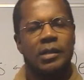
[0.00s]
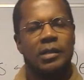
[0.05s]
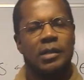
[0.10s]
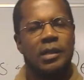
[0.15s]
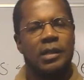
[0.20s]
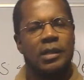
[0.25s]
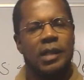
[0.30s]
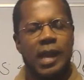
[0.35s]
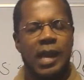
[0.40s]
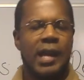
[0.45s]

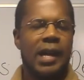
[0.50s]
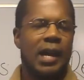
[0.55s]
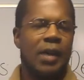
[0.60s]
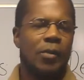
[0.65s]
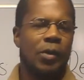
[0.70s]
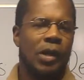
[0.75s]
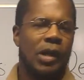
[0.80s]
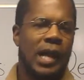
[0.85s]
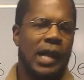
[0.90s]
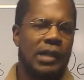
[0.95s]
Today I
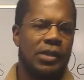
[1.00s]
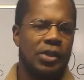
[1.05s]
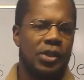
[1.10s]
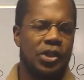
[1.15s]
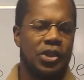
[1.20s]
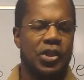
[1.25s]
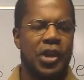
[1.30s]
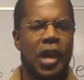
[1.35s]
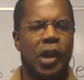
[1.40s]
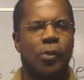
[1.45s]
would like to
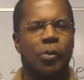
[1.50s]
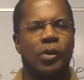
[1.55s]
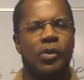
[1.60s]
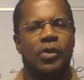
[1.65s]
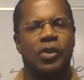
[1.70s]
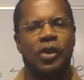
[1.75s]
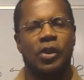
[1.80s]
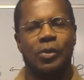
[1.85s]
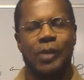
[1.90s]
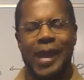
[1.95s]
share
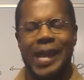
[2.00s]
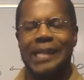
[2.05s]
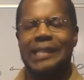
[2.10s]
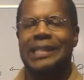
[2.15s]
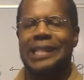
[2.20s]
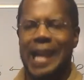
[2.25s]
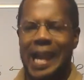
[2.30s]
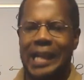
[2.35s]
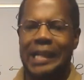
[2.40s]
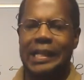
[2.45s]
with you a
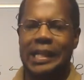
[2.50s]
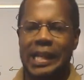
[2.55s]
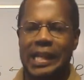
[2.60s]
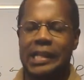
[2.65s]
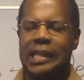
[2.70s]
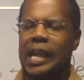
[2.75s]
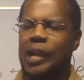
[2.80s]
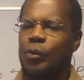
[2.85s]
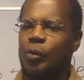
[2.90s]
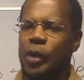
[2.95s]

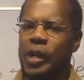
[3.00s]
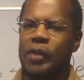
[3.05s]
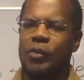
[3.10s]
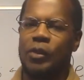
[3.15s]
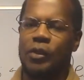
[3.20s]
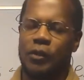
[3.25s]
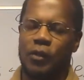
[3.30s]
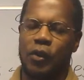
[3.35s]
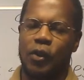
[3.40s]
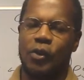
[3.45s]
technique that we
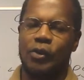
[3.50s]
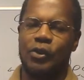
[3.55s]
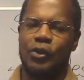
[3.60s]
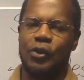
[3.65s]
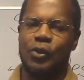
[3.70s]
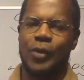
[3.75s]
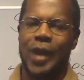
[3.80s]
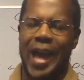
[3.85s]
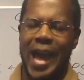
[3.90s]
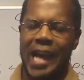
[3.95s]
refer
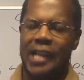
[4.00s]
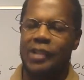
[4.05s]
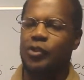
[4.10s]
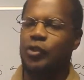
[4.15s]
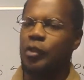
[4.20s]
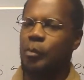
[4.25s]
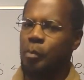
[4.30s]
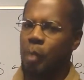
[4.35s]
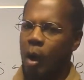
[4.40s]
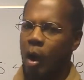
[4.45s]
to as
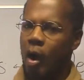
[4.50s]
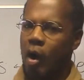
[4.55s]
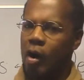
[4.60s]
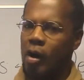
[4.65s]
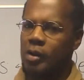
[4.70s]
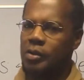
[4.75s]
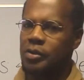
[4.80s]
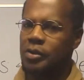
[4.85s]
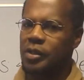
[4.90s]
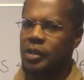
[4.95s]
the
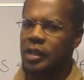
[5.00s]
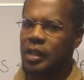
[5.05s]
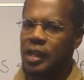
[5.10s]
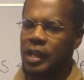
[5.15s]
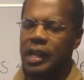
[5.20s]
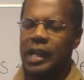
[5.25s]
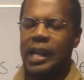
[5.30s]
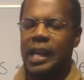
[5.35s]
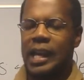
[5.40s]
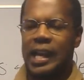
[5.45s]
pause.
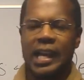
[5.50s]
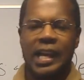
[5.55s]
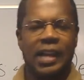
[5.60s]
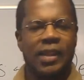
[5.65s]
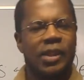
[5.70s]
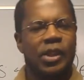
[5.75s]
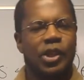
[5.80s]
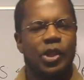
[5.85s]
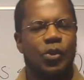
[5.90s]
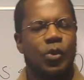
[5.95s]
In
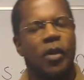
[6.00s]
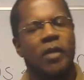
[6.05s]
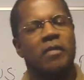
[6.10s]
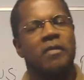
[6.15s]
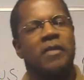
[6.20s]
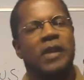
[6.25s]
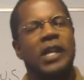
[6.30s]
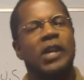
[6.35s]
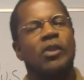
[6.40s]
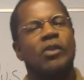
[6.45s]
this
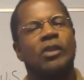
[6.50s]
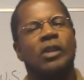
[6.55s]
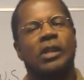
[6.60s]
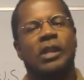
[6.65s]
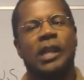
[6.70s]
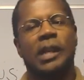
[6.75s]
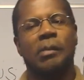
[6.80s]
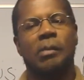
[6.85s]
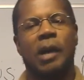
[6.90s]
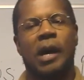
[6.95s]
short video
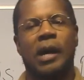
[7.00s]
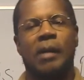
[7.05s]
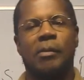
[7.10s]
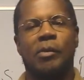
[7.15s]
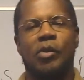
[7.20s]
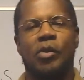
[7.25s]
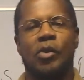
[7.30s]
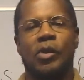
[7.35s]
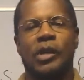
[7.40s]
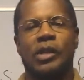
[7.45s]
clip, I'm
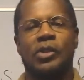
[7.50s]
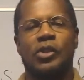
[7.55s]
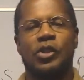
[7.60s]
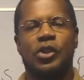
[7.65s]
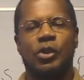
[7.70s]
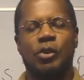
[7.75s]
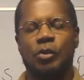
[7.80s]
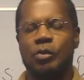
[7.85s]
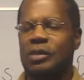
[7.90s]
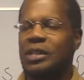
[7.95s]
going
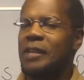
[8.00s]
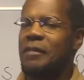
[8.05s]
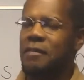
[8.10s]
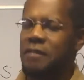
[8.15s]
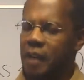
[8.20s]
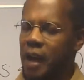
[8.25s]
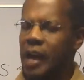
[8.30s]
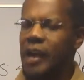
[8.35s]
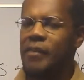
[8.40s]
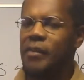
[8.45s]
to
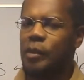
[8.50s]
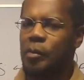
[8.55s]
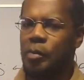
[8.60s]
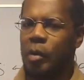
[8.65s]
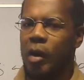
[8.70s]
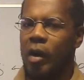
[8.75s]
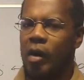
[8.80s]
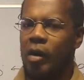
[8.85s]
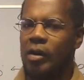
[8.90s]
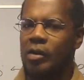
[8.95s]
define the
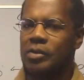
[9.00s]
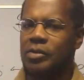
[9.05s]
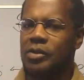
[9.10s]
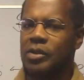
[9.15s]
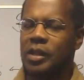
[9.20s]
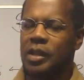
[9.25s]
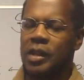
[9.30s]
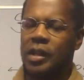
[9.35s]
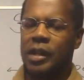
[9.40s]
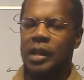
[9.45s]

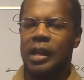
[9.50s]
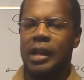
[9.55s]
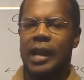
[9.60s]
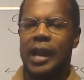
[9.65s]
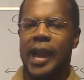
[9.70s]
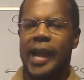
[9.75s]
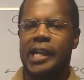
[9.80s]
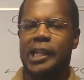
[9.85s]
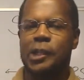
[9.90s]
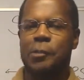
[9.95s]
pause,
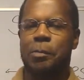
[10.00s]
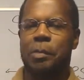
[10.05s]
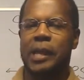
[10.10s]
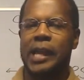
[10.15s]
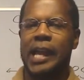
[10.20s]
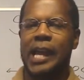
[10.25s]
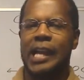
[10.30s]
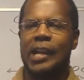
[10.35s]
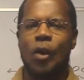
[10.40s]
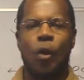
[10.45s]

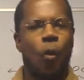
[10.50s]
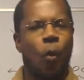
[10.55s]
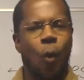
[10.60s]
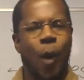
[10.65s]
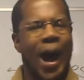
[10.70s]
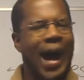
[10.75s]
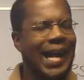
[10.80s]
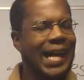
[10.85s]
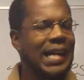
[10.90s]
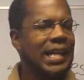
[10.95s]
explain
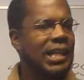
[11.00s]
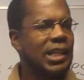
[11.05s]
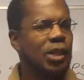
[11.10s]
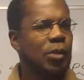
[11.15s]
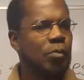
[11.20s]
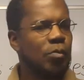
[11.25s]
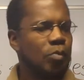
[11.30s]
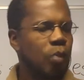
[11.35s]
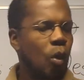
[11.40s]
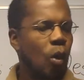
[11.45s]
why it is
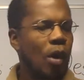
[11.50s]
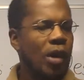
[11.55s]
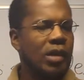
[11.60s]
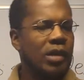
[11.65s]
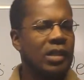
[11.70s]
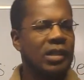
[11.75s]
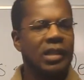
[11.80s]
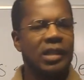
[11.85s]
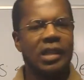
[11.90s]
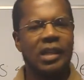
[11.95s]

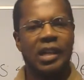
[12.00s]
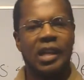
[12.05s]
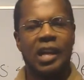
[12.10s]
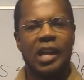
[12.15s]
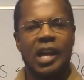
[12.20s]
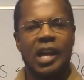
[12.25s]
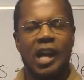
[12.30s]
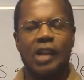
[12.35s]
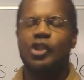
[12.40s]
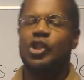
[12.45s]
important,
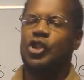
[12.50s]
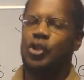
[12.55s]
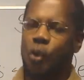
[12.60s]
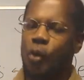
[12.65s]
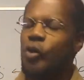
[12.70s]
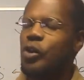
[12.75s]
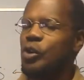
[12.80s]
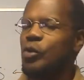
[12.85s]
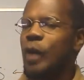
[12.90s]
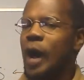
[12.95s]

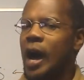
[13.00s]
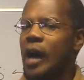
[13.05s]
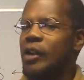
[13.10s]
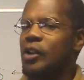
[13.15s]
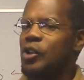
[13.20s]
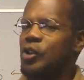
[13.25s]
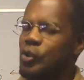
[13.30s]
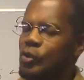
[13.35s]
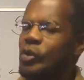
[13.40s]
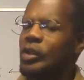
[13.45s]
show you how to
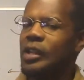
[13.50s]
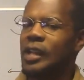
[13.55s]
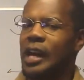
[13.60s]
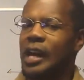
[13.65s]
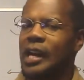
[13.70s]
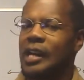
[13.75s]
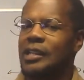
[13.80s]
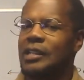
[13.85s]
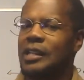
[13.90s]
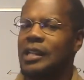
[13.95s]

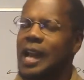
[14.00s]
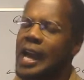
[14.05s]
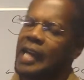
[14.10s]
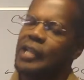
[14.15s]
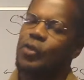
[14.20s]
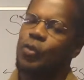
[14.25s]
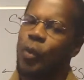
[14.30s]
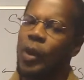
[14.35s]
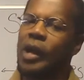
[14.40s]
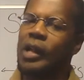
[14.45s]
utilize it,
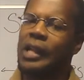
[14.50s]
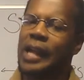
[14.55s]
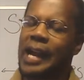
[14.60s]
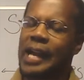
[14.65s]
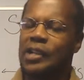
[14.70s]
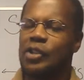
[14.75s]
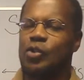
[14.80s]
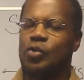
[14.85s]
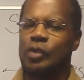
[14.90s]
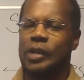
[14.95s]
as well
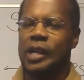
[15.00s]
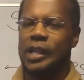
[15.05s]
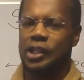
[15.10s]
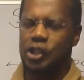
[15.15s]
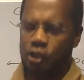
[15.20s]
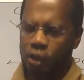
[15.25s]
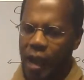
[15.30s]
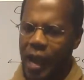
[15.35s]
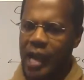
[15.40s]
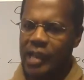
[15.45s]
as to
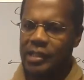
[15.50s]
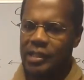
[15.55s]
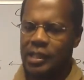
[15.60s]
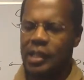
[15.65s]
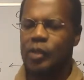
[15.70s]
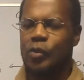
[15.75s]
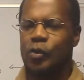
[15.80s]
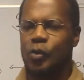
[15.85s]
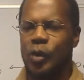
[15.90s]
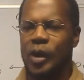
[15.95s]
contrast
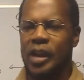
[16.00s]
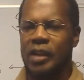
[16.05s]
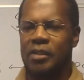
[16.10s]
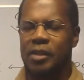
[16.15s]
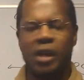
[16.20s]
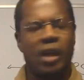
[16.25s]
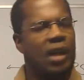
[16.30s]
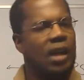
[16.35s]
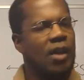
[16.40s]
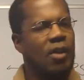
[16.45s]
it
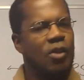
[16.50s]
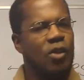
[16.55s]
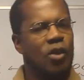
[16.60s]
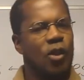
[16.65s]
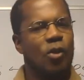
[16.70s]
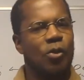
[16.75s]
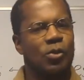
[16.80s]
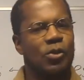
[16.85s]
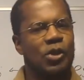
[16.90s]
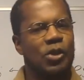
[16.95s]
with
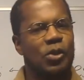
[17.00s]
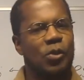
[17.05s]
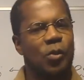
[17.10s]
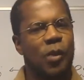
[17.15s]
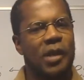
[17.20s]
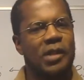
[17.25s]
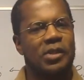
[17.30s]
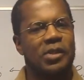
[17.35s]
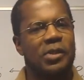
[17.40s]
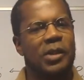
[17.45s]
those
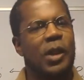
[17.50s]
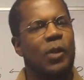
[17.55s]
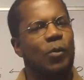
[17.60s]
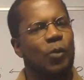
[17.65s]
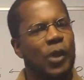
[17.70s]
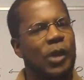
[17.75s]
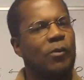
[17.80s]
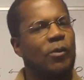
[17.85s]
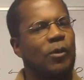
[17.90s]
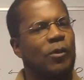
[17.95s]
situations that
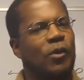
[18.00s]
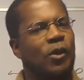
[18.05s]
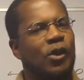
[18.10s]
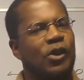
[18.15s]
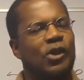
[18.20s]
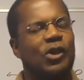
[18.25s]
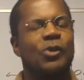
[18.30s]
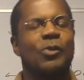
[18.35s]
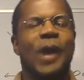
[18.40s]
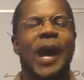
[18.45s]
we
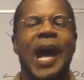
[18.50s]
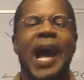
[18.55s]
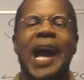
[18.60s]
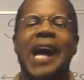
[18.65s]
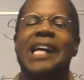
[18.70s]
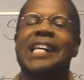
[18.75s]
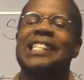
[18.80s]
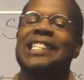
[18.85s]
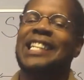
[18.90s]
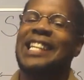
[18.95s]
refer to
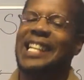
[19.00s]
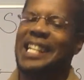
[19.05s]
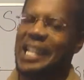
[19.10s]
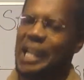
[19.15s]
as